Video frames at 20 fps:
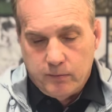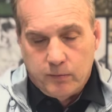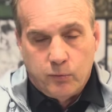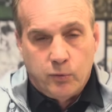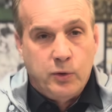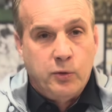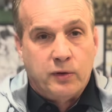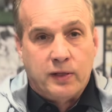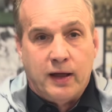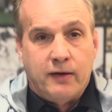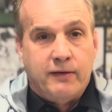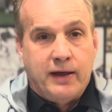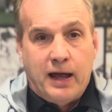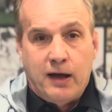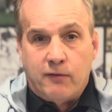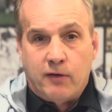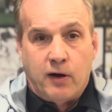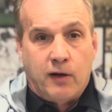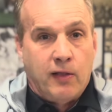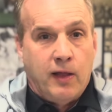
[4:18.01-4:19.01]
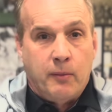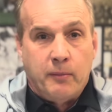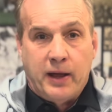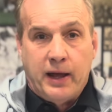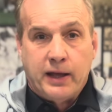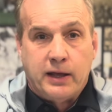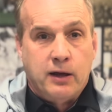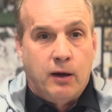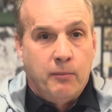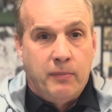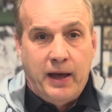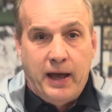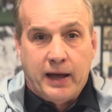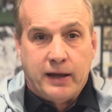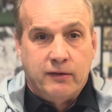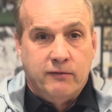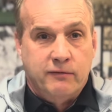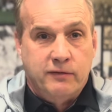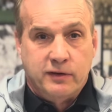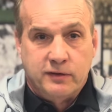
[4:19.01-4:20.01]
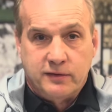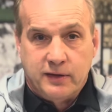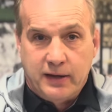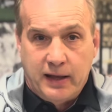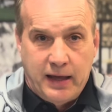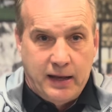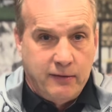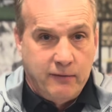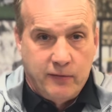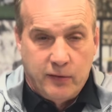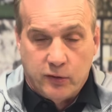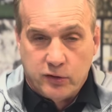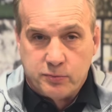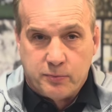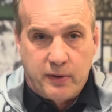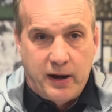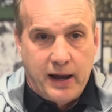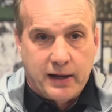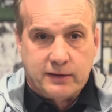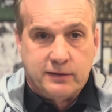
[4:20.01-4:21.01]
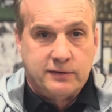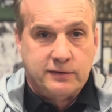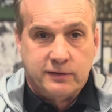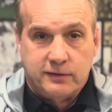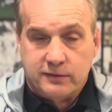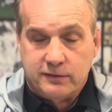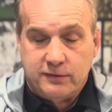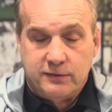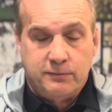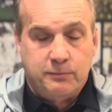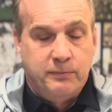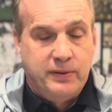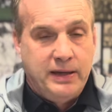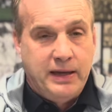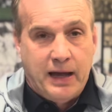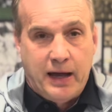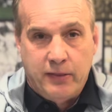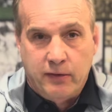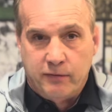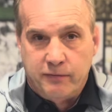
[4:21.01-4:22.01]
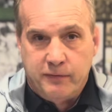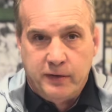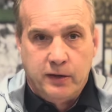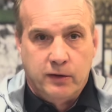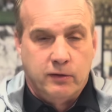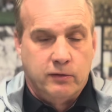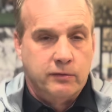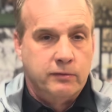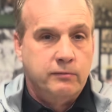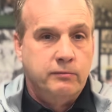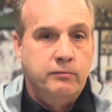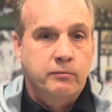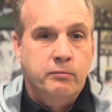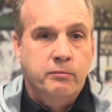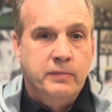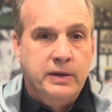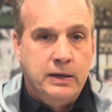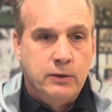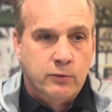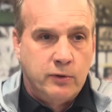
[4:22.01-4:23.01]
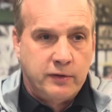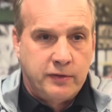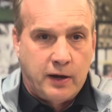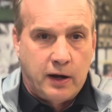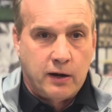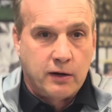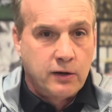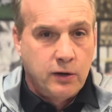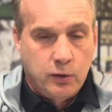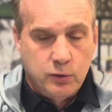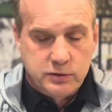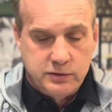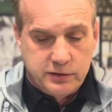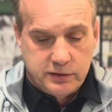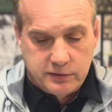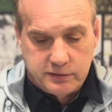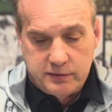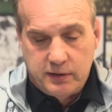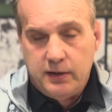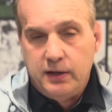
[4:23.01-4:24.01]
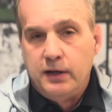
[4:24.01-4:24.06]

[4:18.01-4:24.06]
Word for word: We would love to have our alumni come back and visit any of those practices, be on the field, meet with our coaches,